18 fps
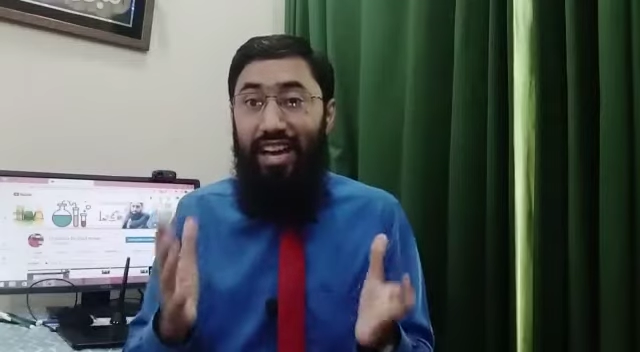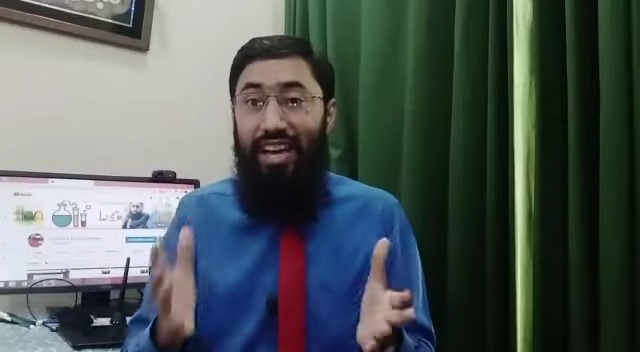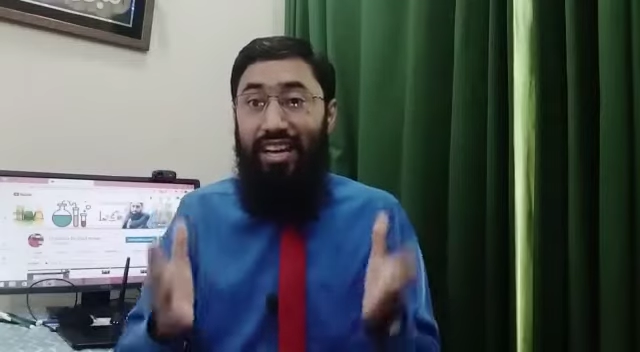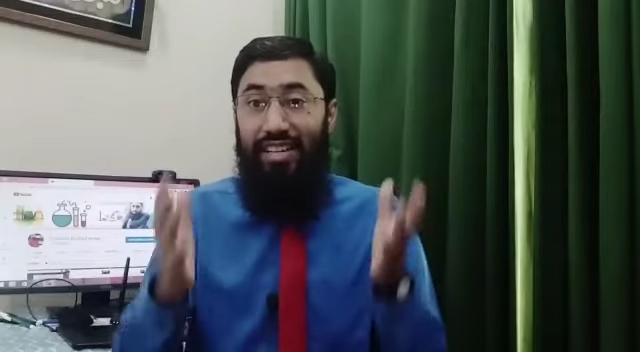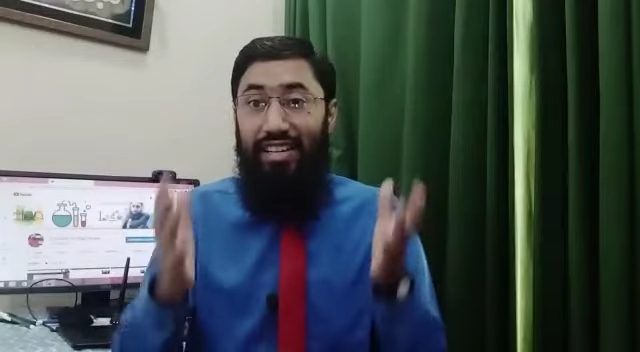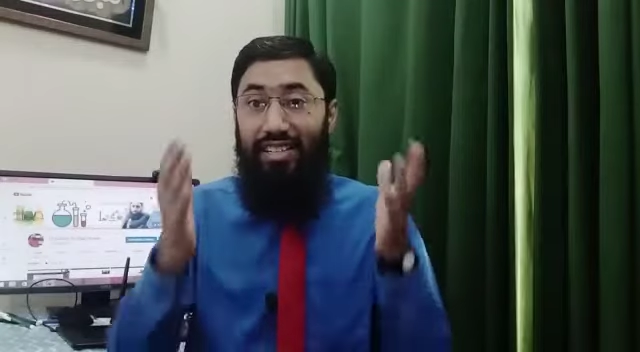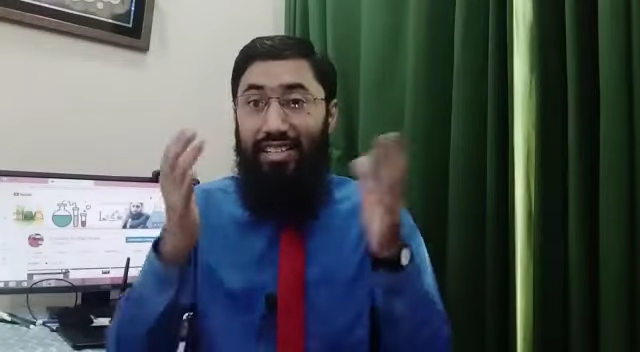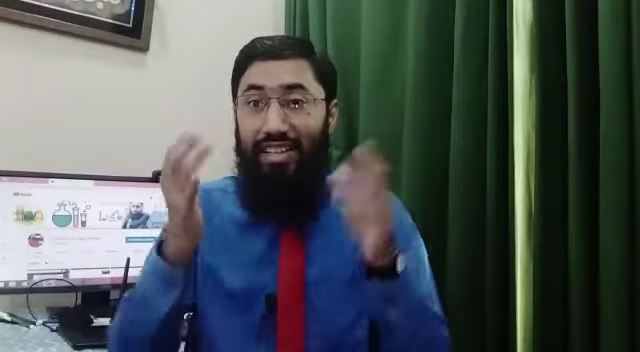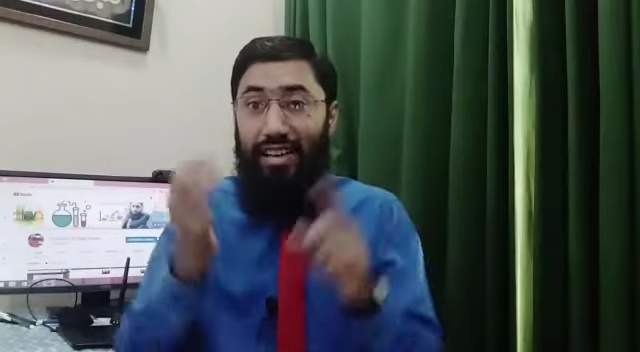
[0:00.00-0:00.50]

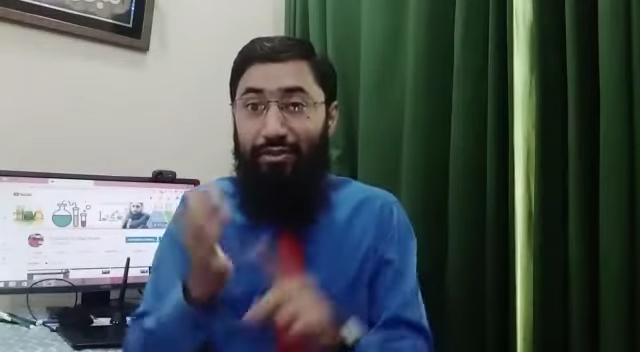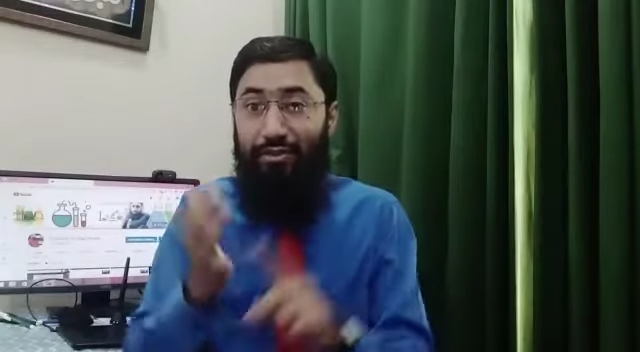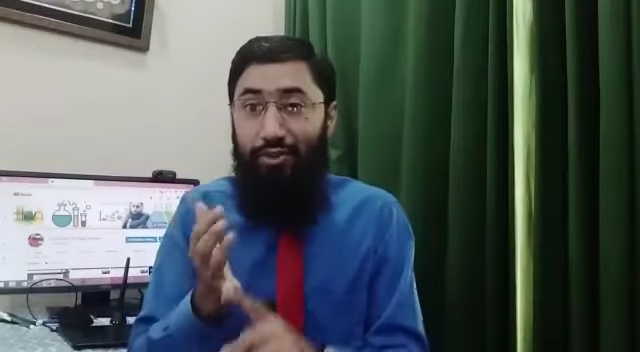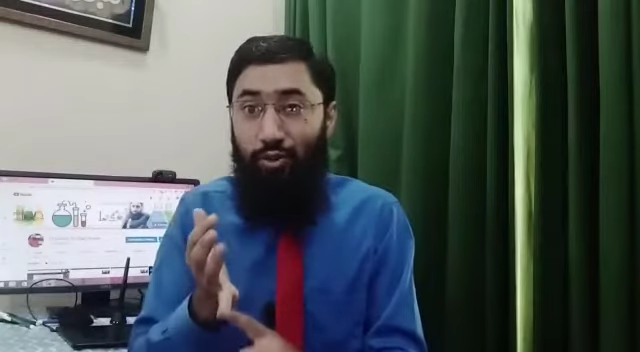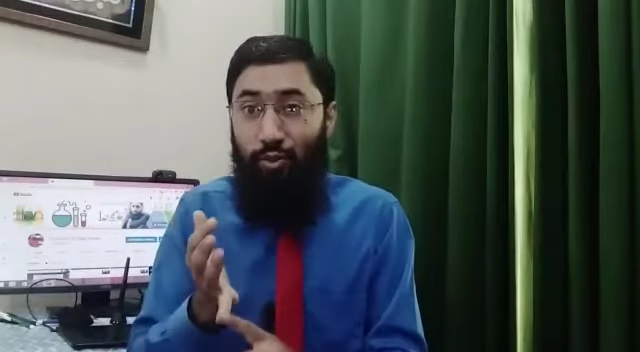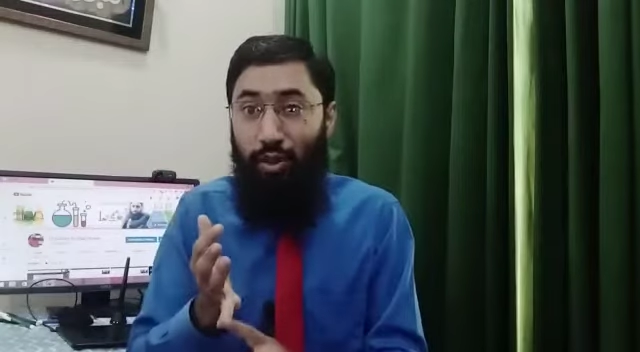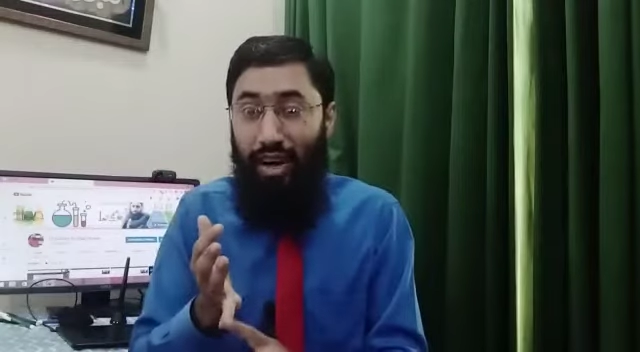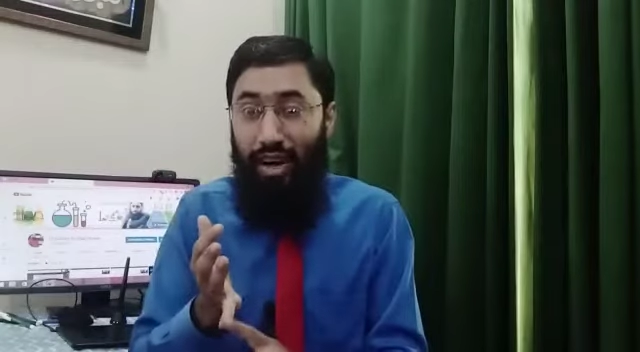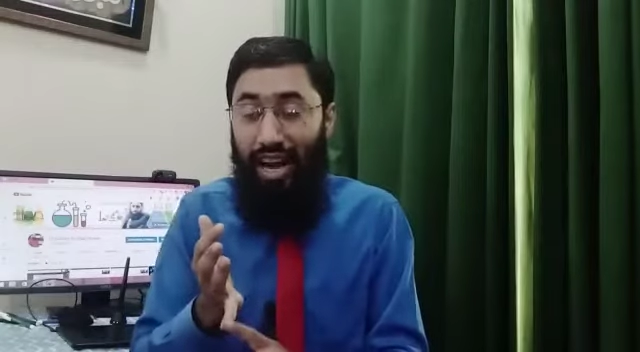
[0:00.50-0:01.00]
It saves
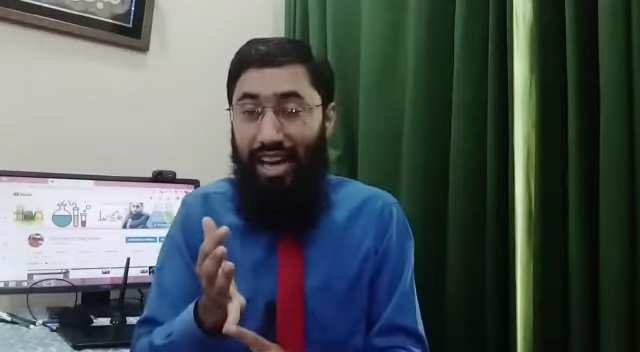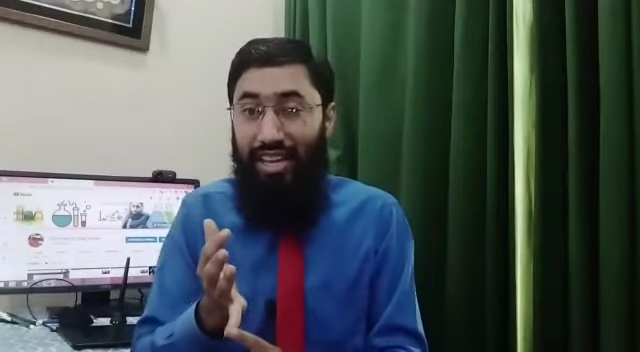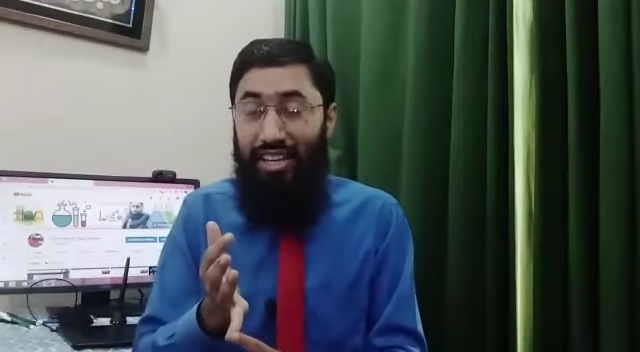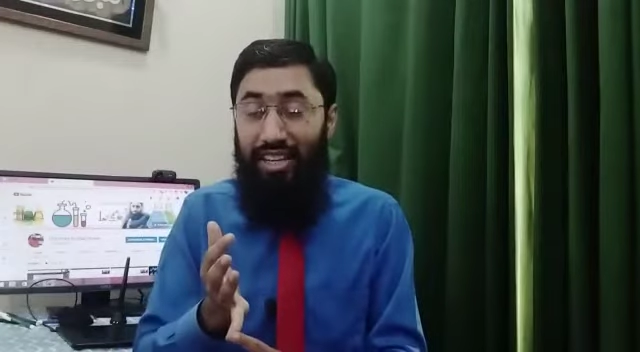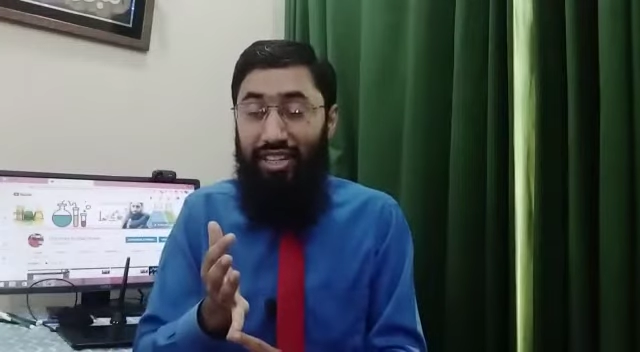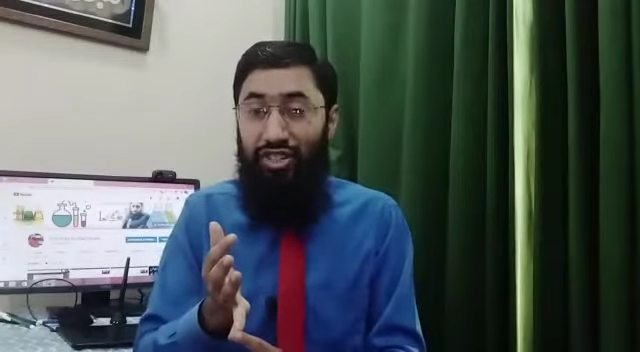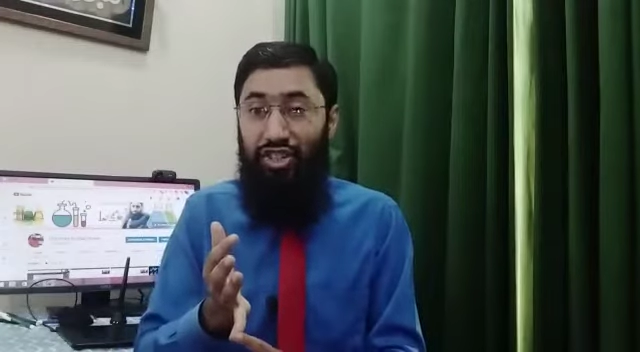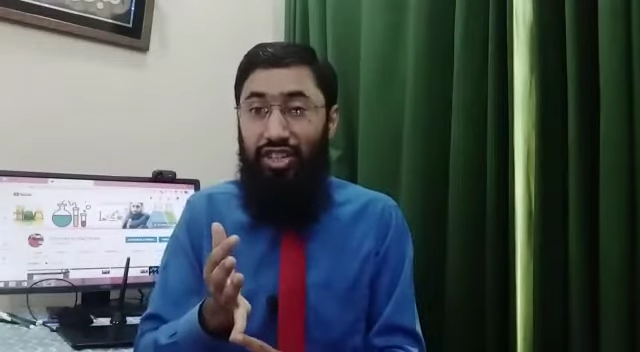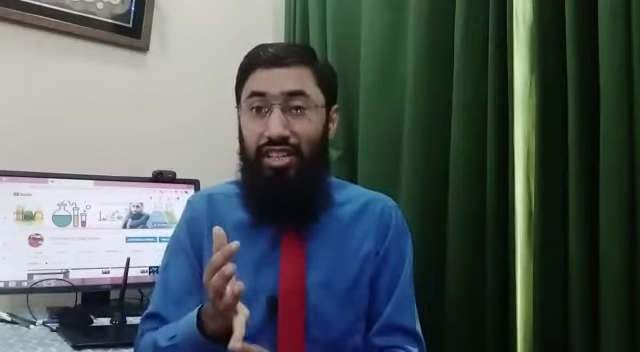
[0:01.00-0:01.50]
your
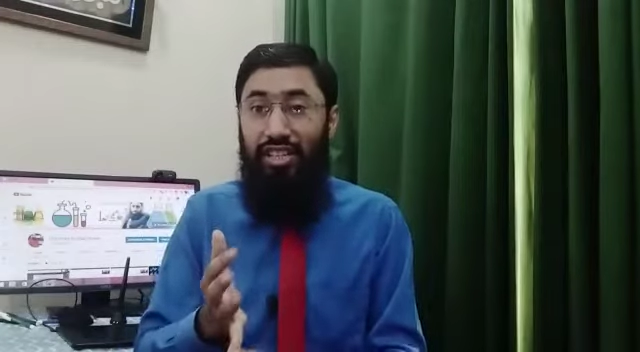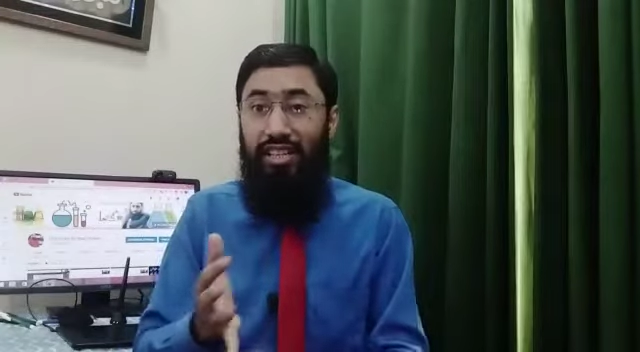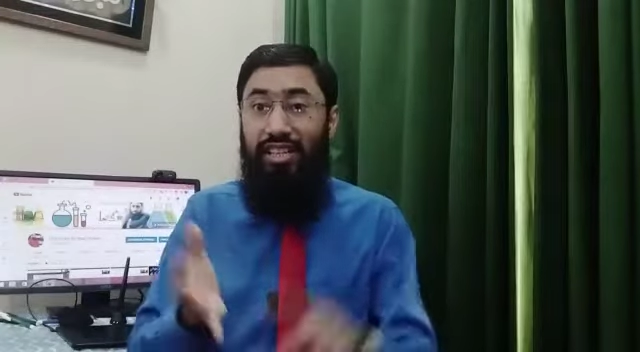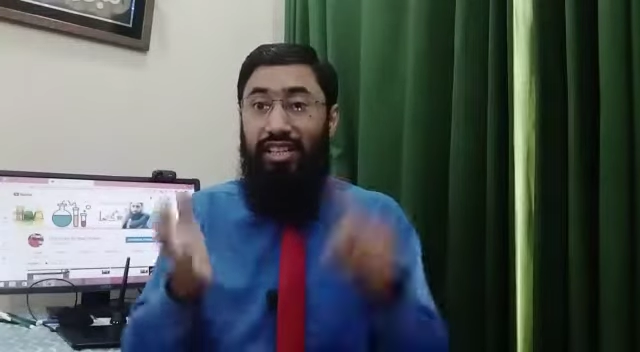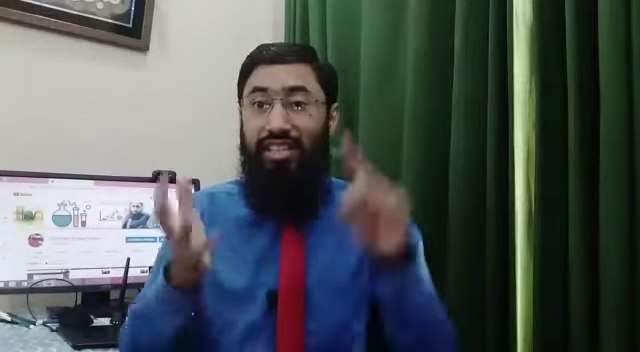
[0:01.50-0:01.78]
energy.